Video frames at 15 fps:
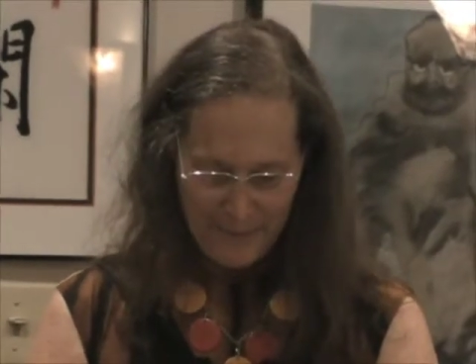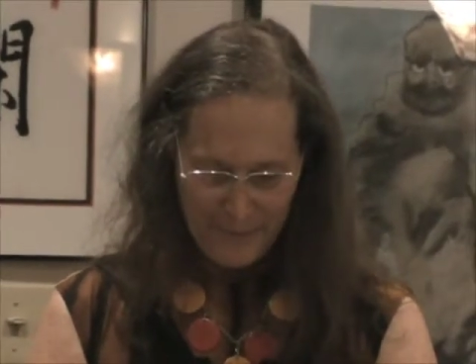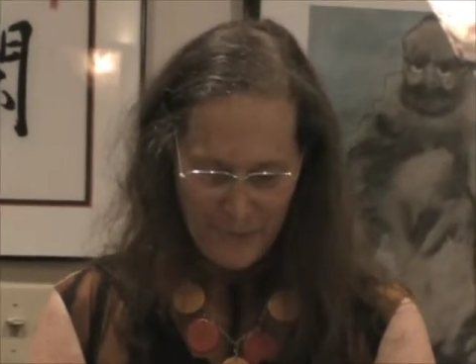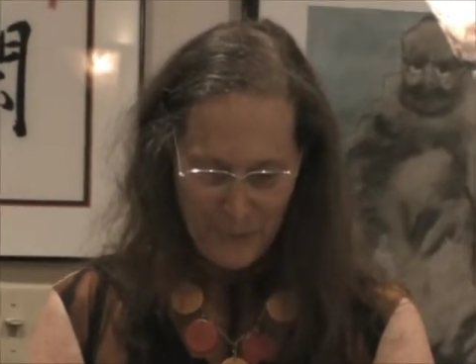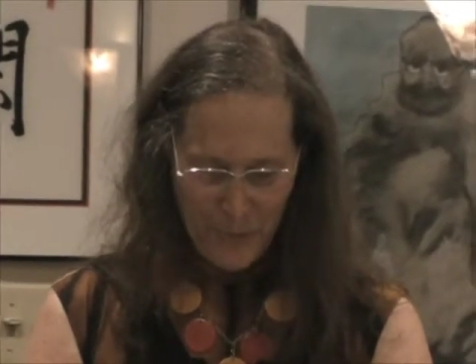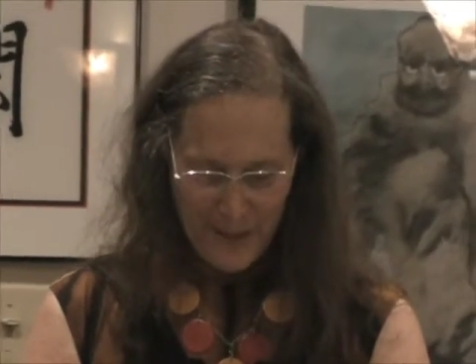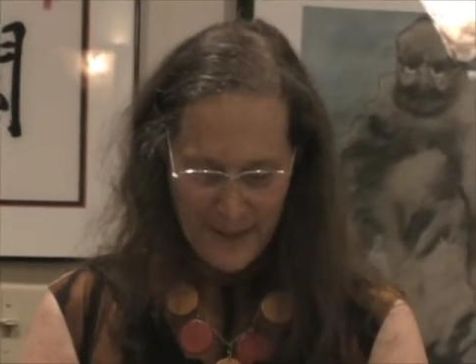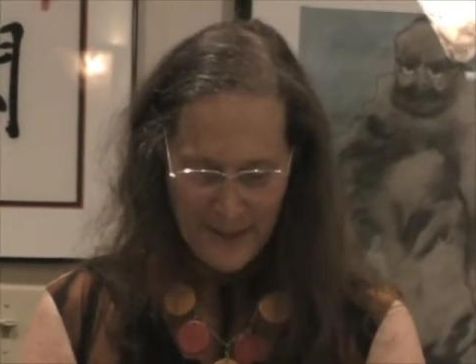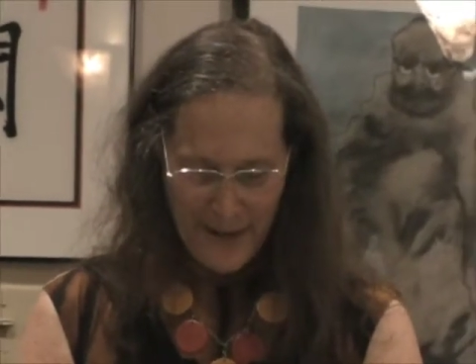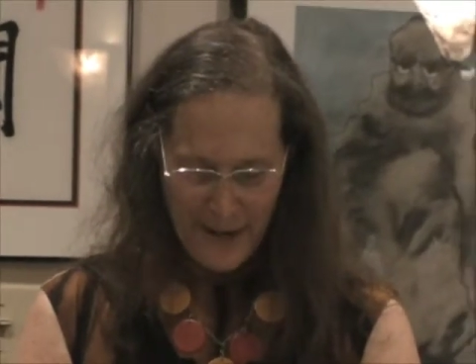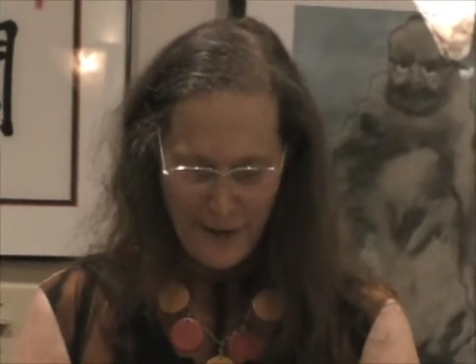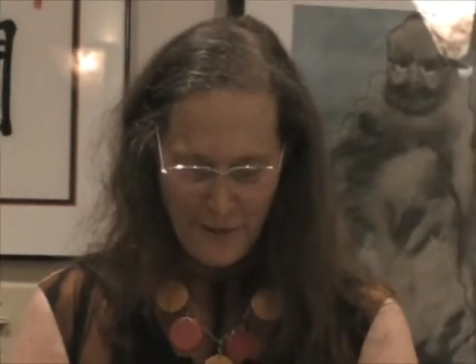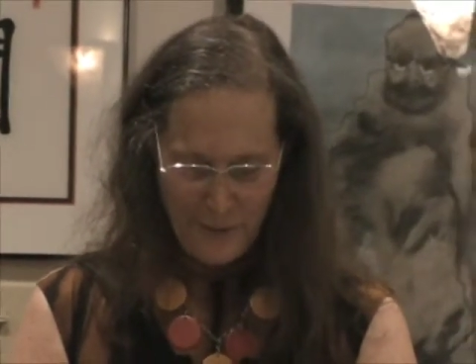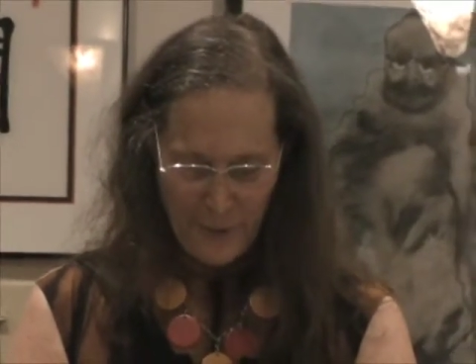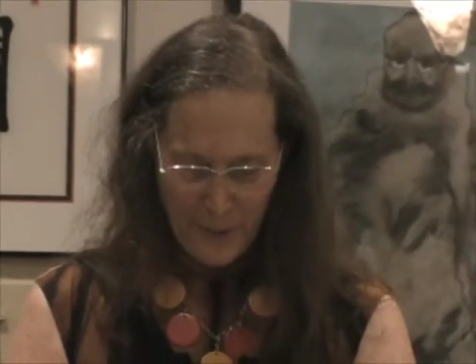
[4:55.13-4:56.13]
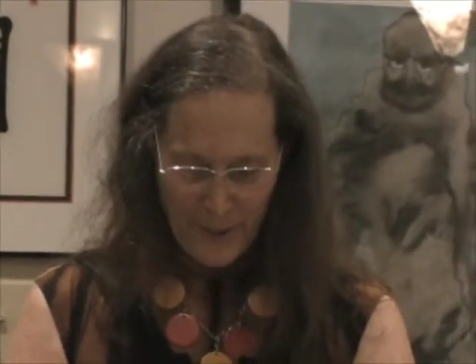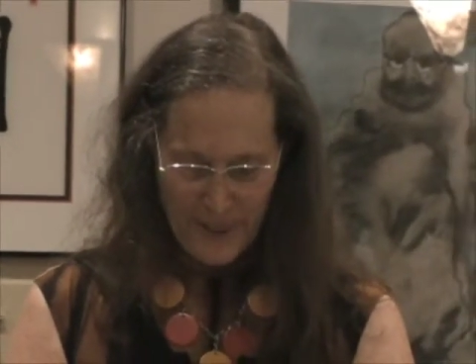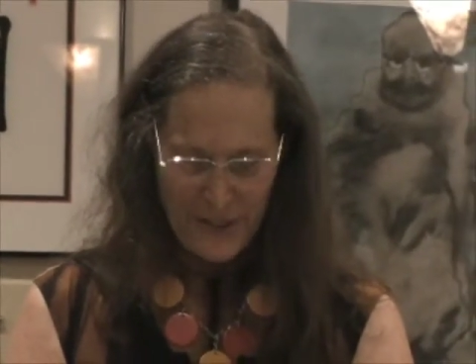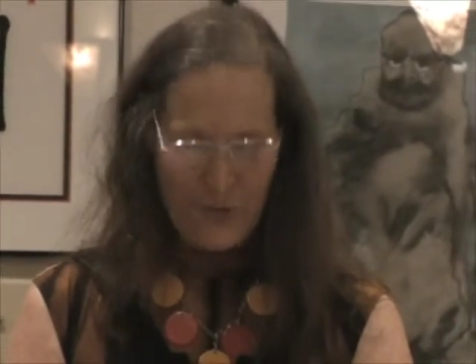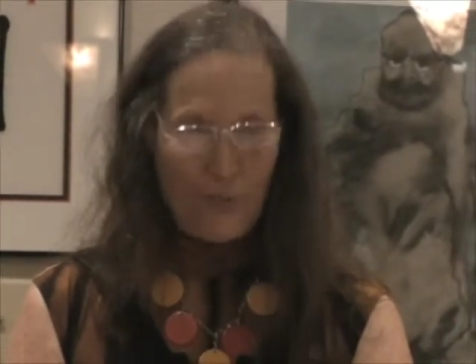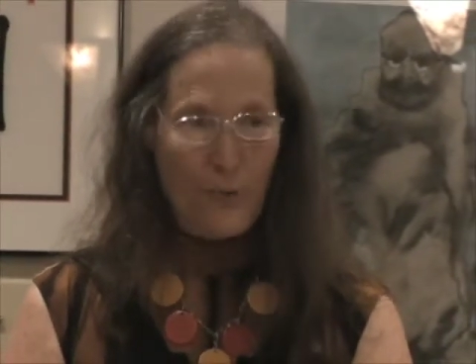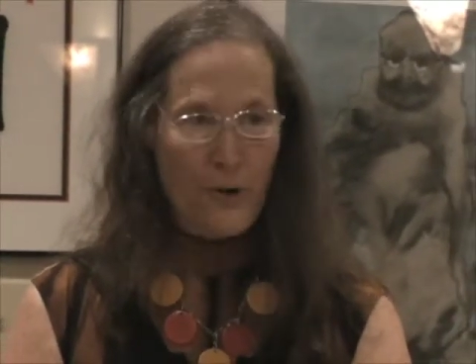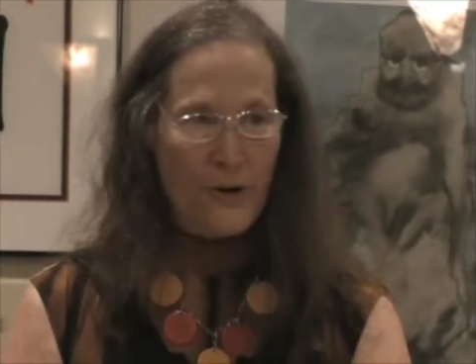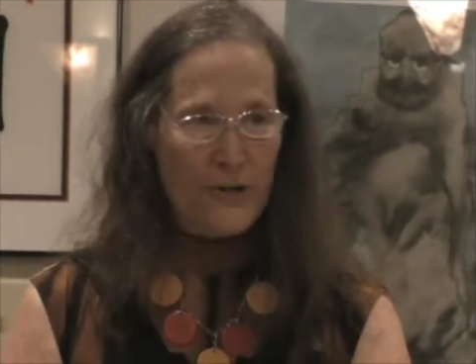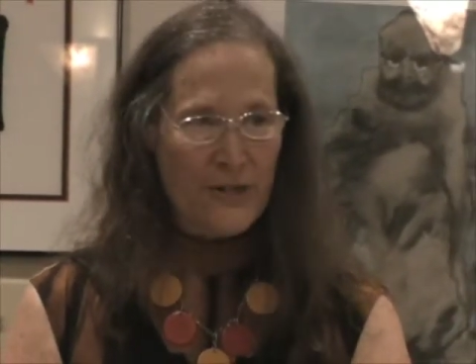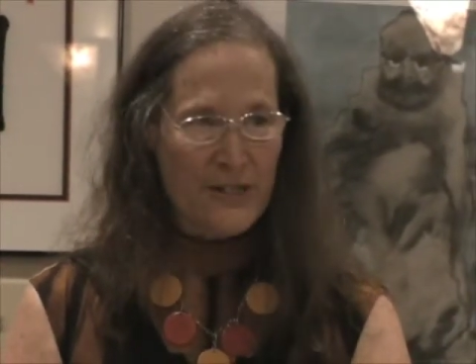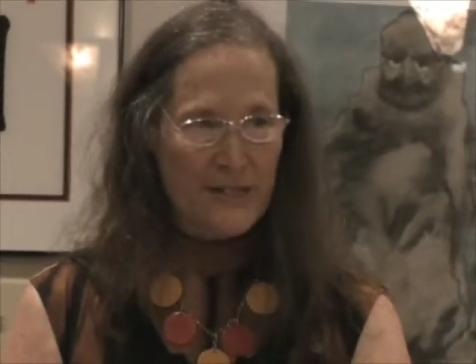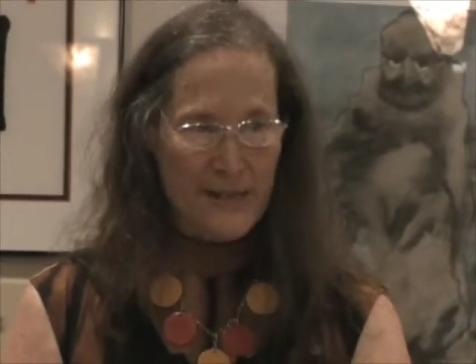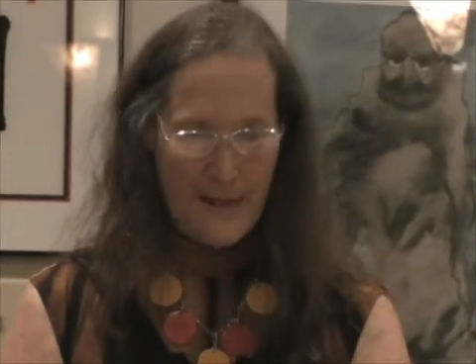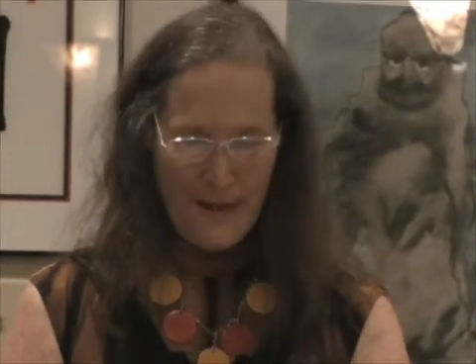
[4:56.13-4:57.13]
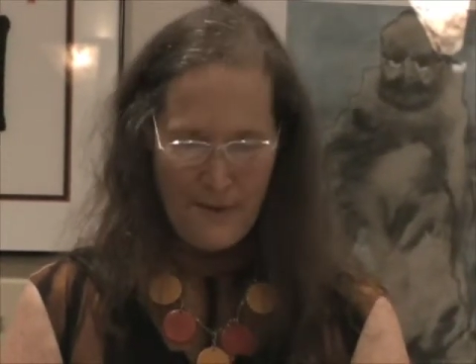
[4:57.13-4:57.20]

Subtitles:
But what kind of poison works